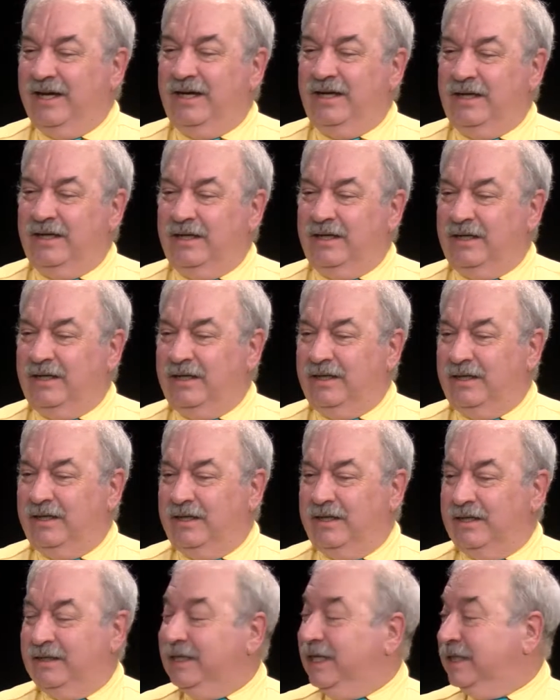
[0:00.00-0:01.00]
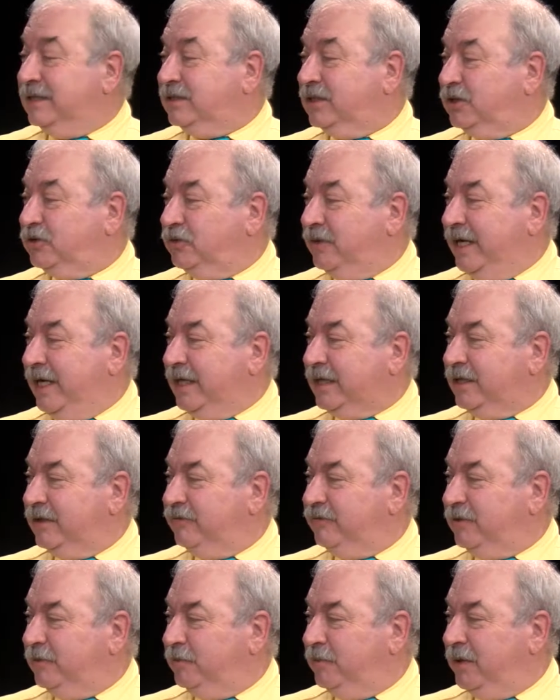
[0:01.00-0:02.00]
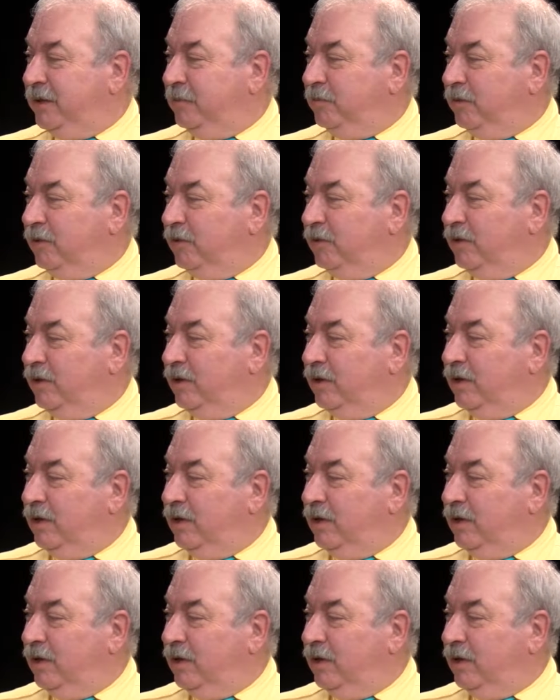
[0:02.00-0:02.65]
That's attractive to people.